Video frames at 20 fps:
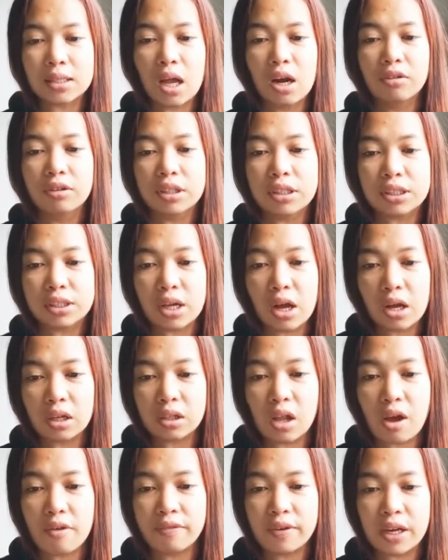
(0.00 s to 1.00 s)
a result
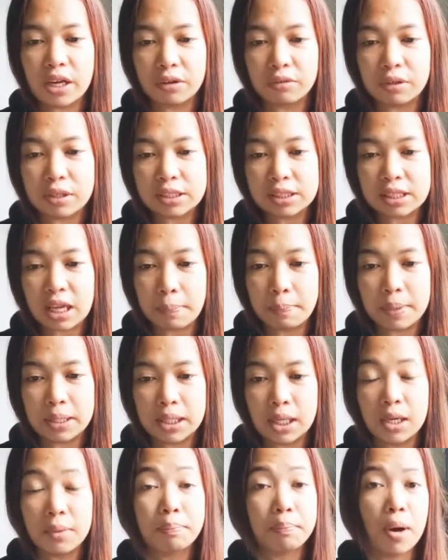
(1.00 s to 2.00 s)
of increased
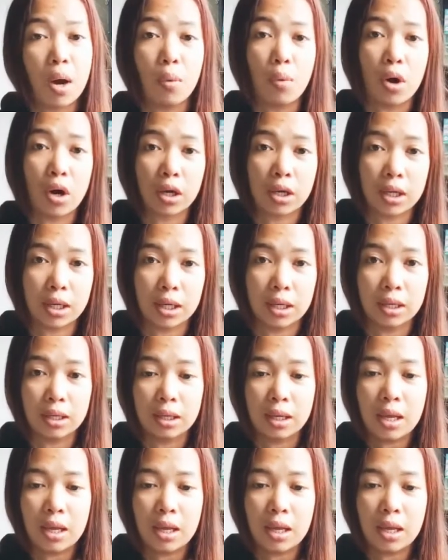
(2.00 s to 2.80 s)
capital per worker.